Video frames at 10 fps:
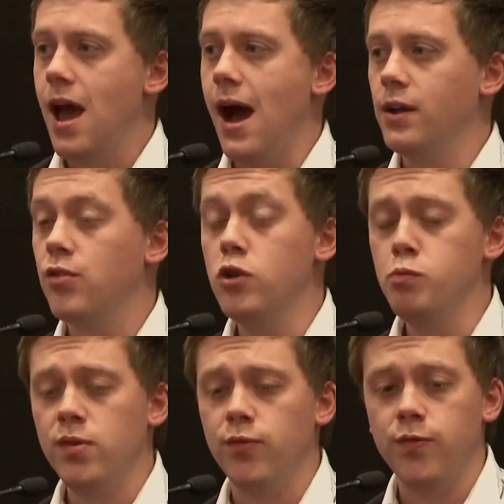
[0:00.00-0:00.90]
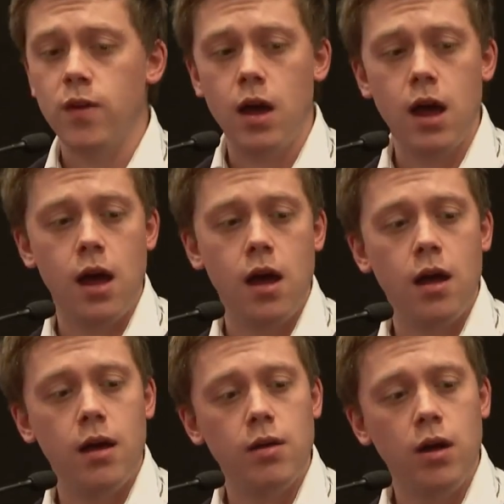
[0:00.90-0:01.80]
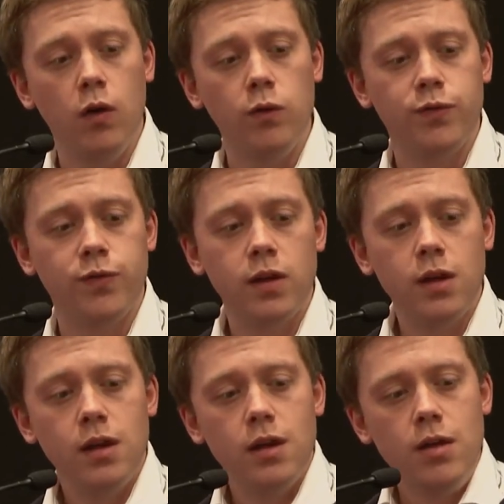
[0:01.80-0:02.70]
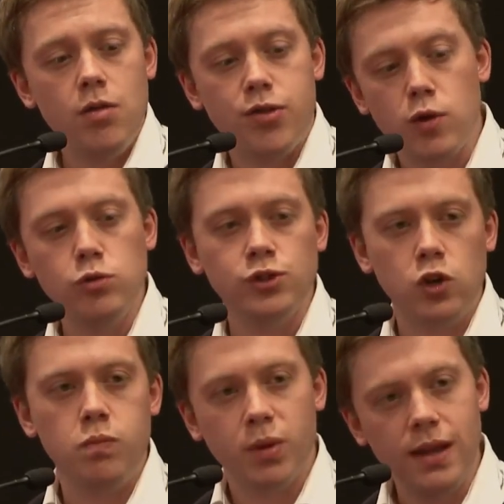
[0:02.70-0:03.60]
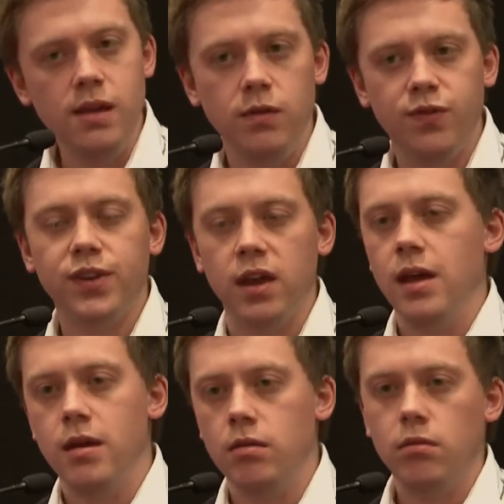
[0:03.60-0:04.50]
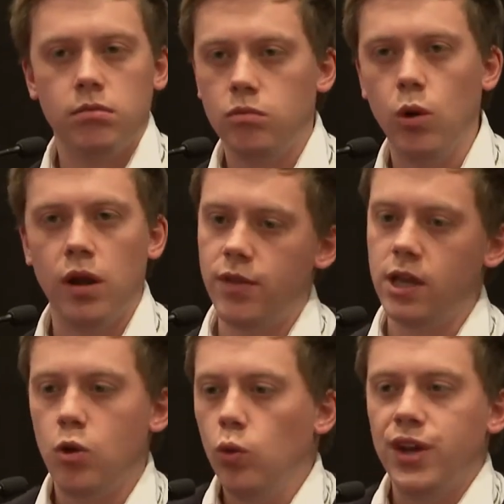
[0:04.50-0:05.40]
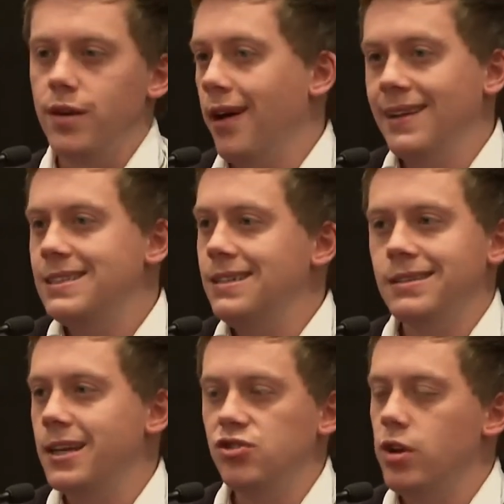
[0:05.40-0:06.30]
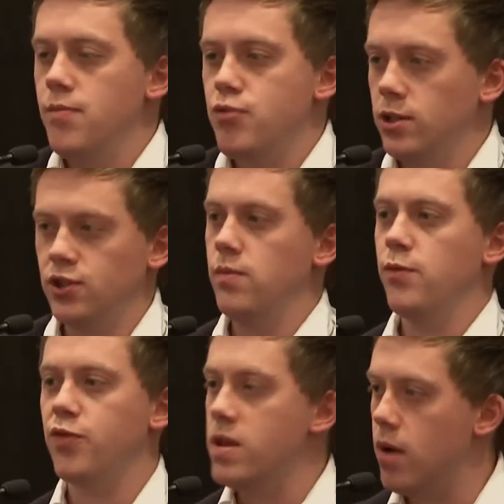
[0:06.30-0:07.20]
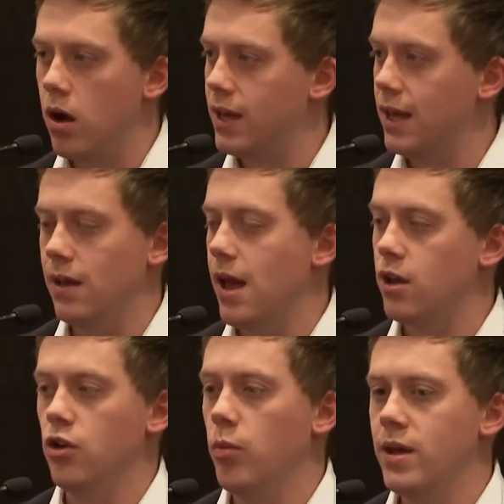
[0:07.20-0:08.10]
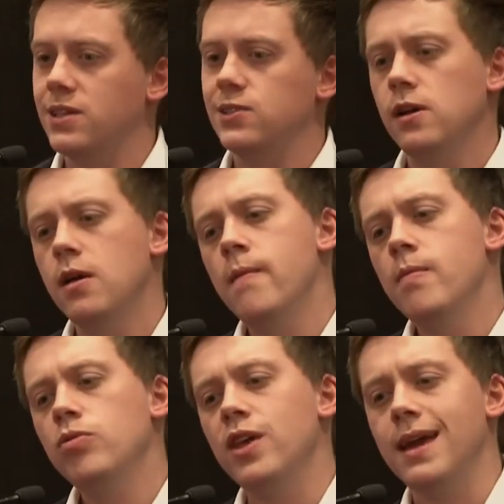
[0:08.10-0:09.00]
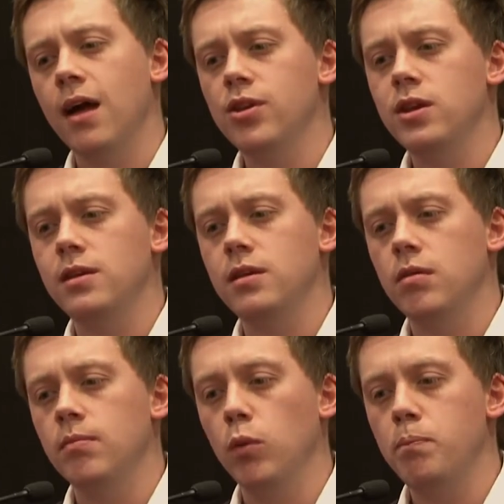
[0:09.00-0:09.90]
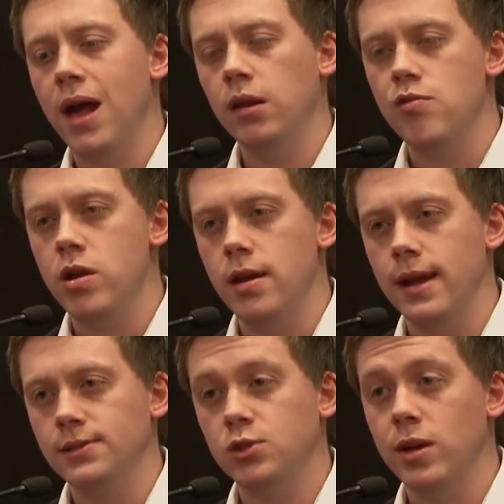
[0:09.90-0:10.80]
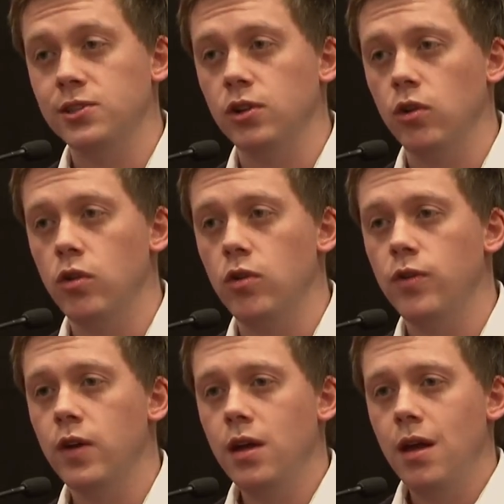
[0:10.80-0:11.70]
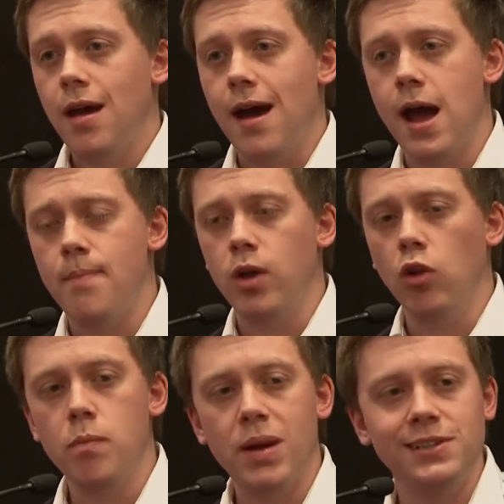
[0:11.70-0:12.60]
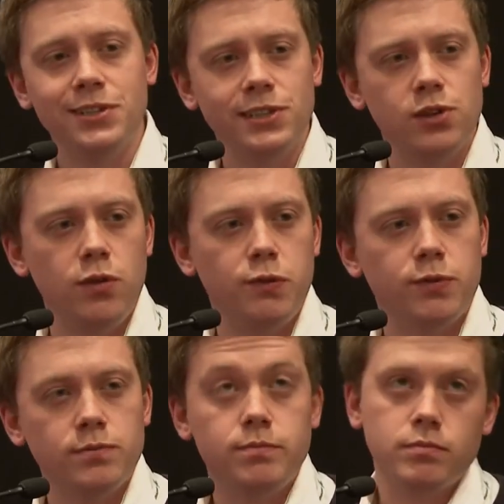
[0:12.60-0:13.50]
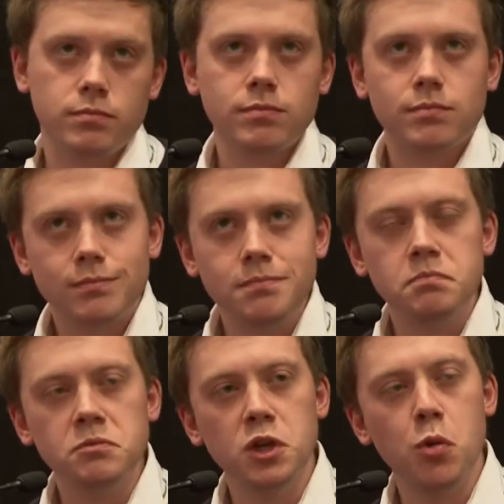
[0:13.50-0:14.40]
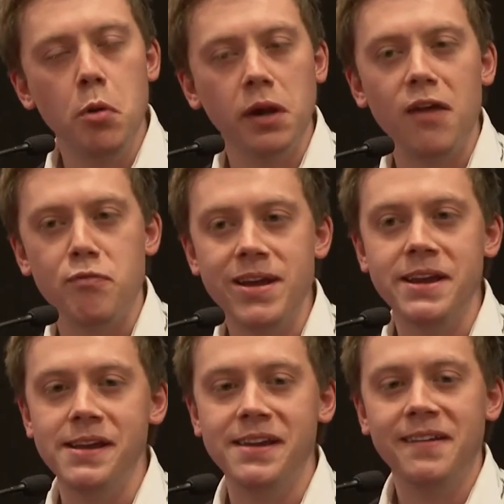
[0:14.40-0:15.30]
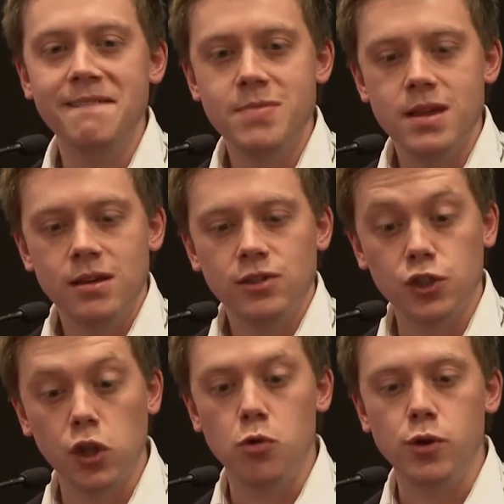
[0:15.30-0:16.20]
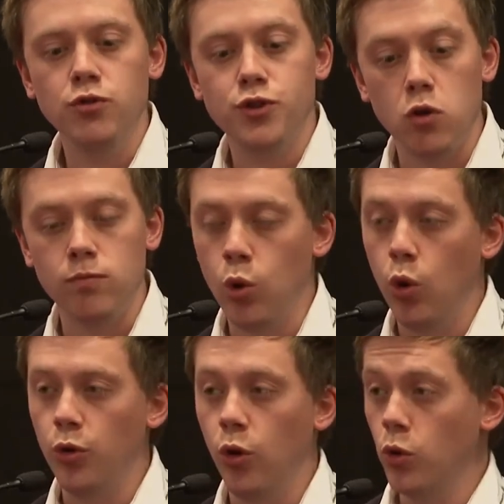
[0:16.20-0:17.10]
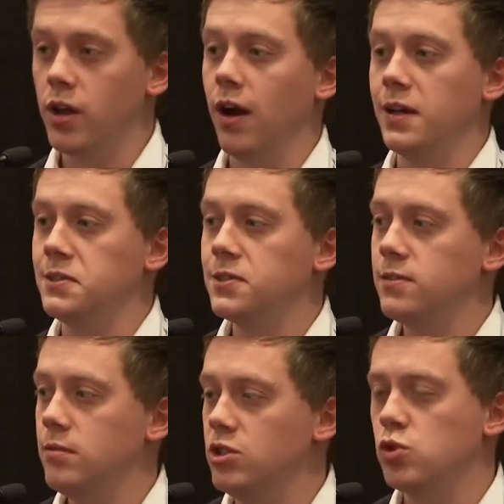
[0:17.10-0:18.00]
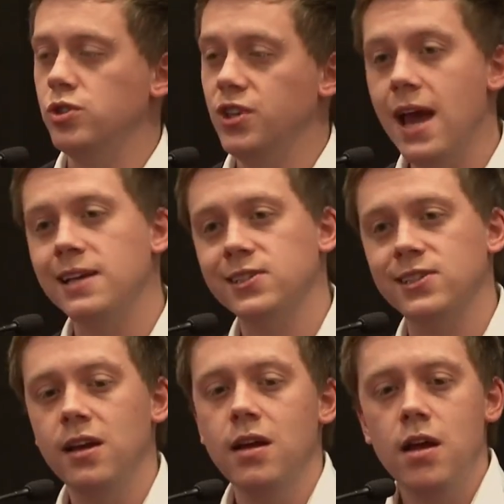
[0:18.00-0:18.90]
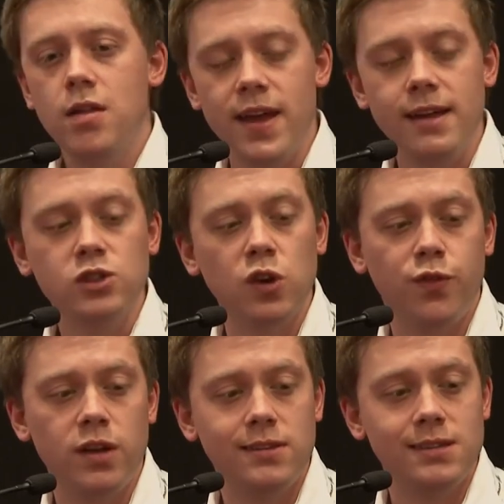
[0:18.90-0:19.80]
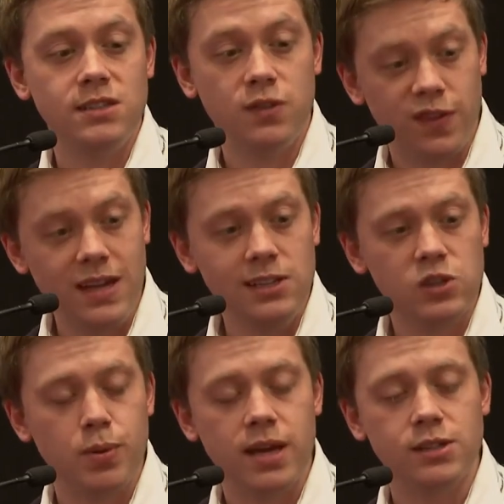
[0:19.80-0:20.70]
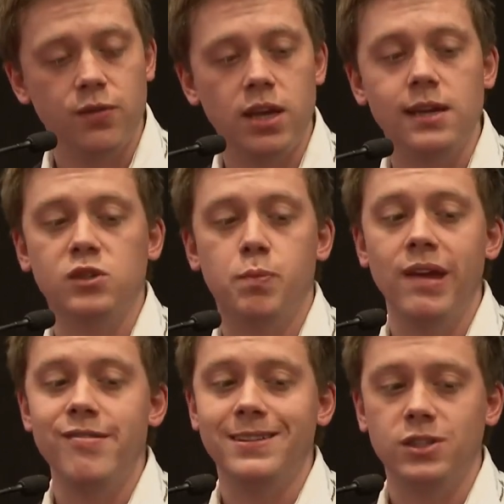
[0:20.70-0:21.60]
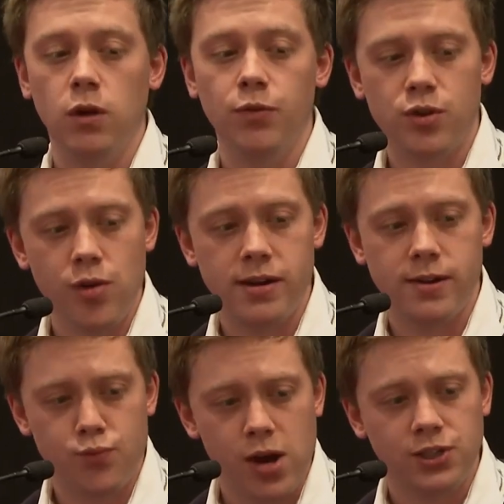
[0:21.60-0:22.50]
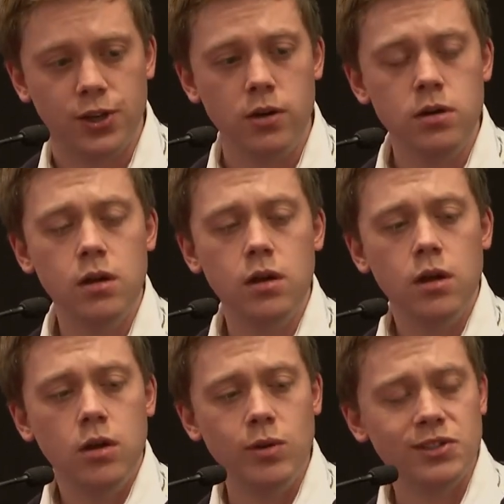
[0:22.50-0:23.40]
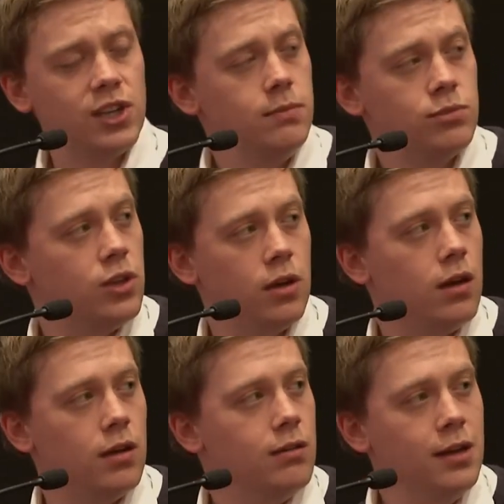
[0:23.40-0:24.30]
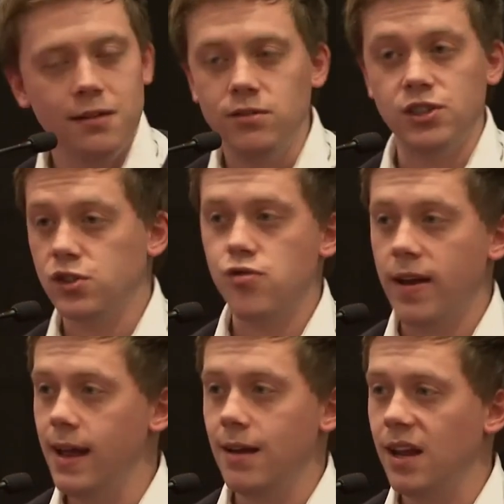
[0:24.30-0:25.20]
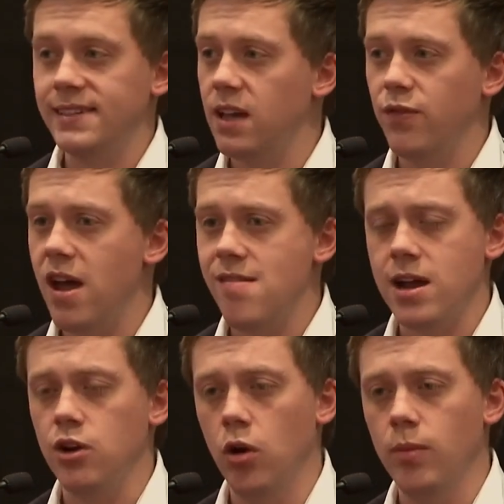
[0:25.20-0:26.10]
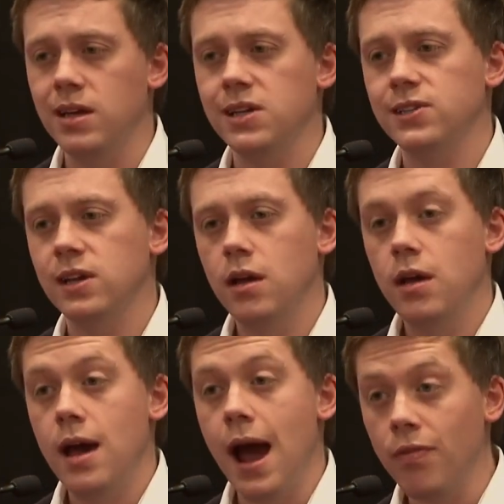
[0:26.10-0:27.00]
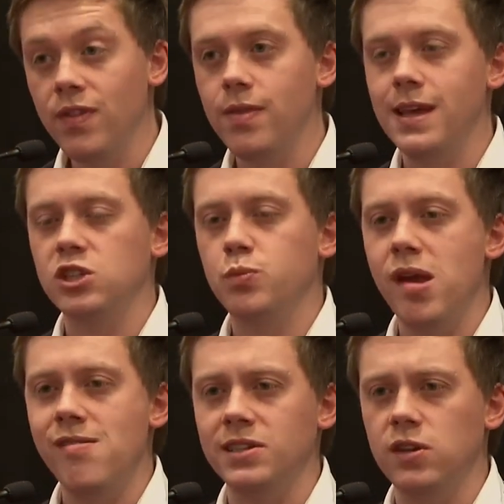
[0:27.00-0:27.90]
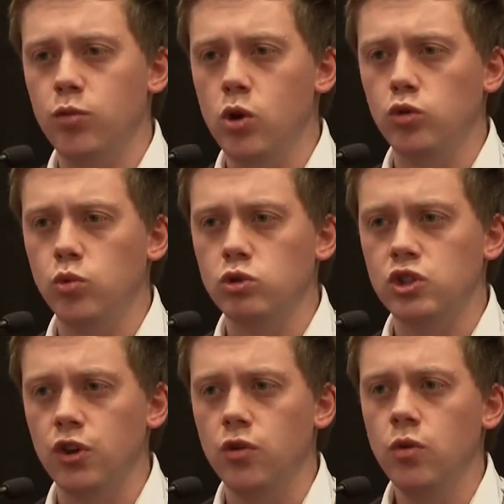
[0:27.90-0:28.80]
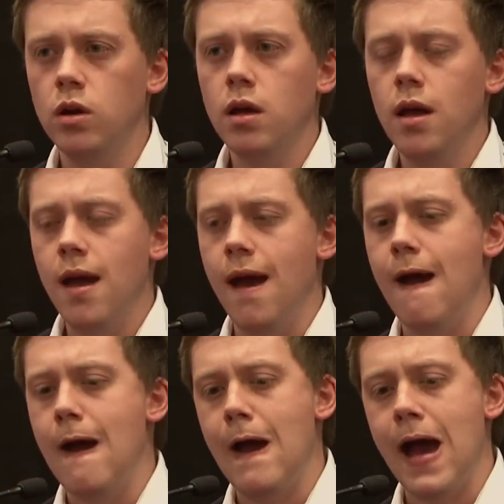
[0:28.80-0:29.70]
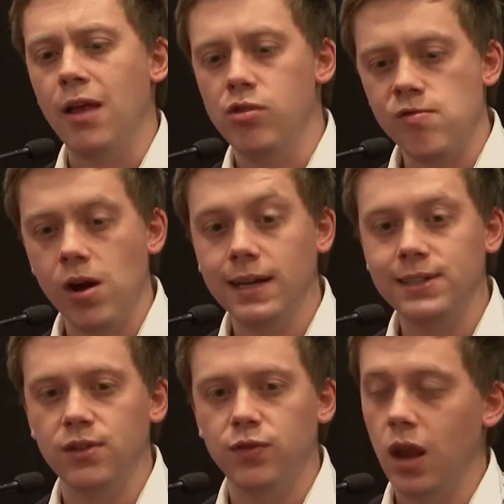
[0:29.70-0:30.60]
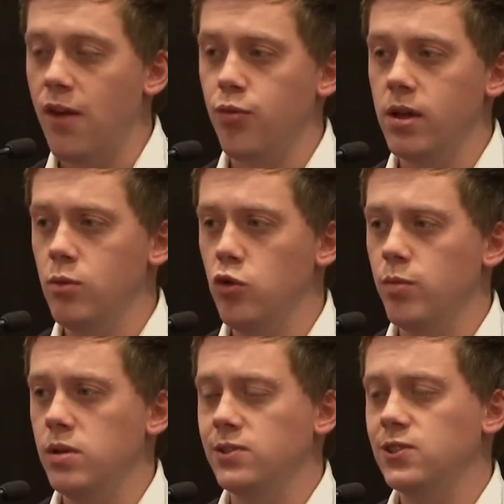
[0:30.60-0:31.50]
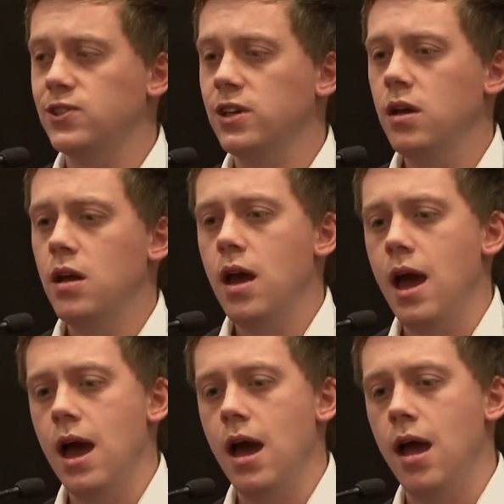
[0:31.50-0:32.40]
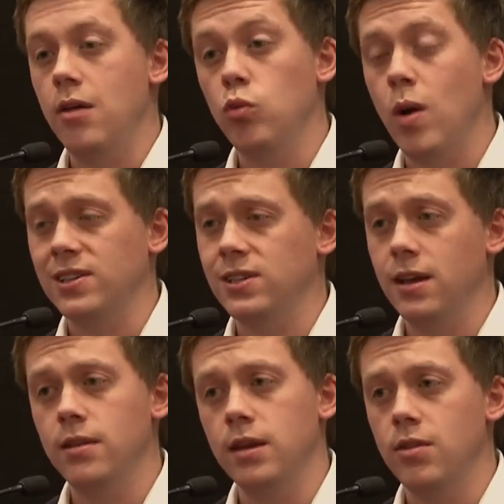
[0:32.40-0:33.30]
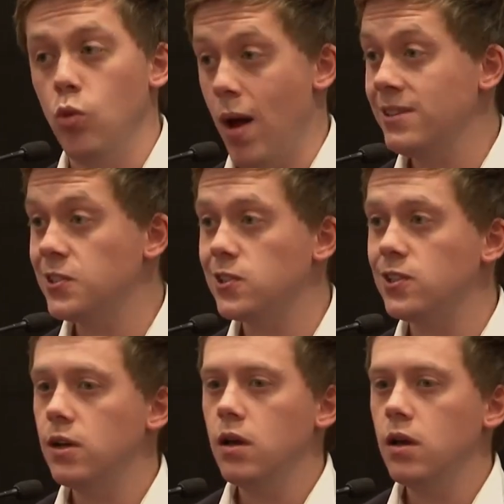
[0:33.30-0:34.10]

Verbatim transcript: And a group of, uh, of those who believed in whatever they called it 19th century liberalism, free market economics, they gathered in Mont Pelerin in, in Switzerland um, on the basis of, to quote a left wing slogan, don't mourn, organise, which was yes, they had suffered defeats because of the experience of the Great Depression, which seemed to discredit laissez faire economics, and then the experience of World War II uh, and the rise of left wing movements uh, in the west in in the west.